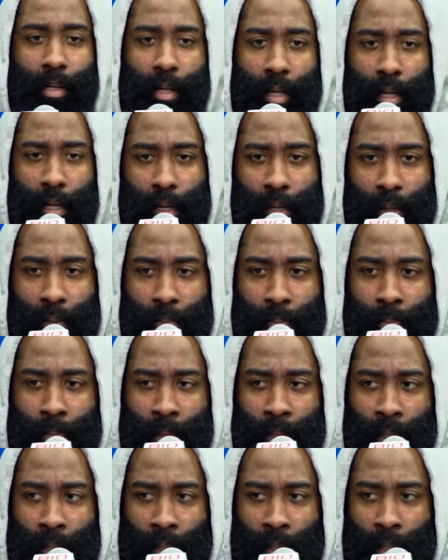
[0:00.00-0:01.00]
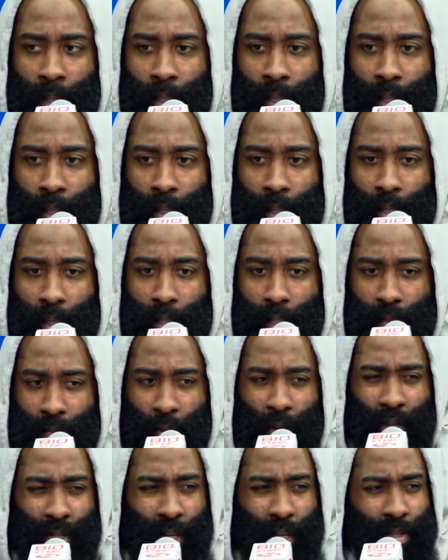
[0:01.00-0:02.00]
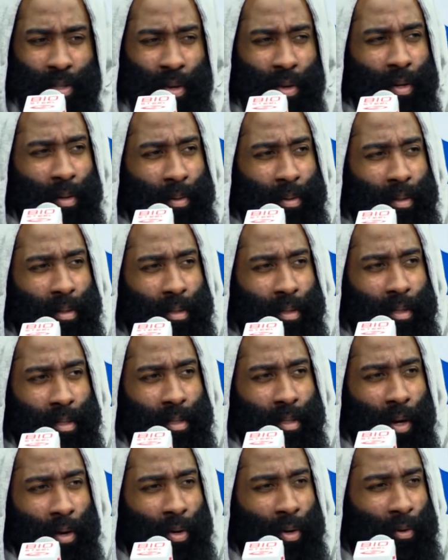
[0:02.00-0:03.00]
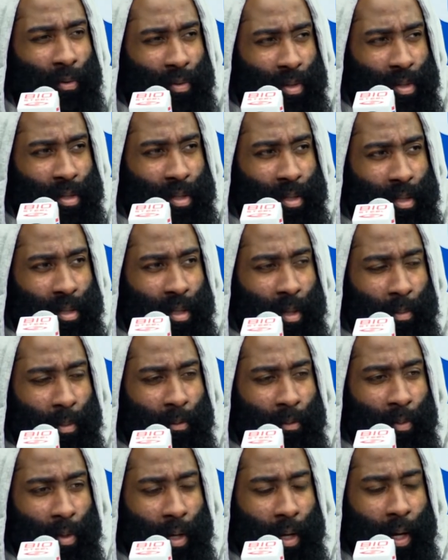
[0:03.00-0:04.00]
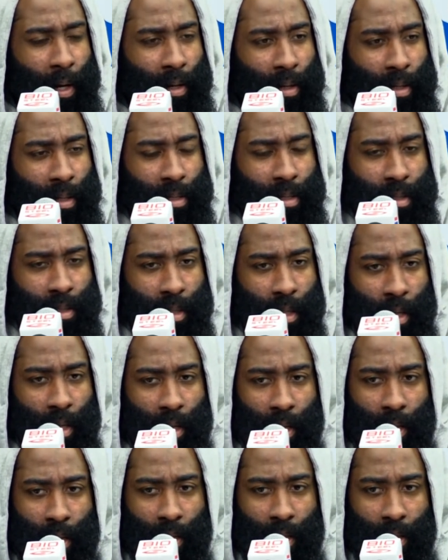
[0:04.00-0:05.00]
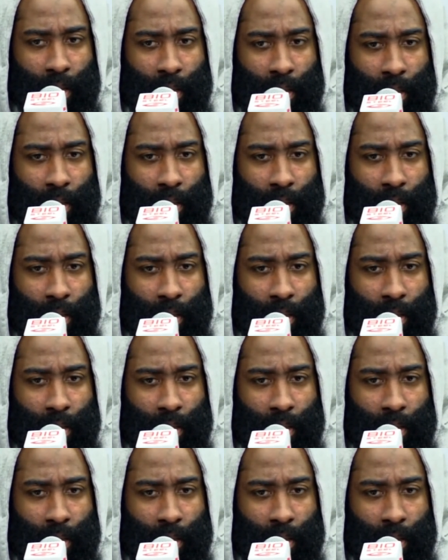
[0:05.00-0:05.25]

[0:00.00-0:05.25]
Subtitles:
As far as, like, turnovers, some of them were careless. You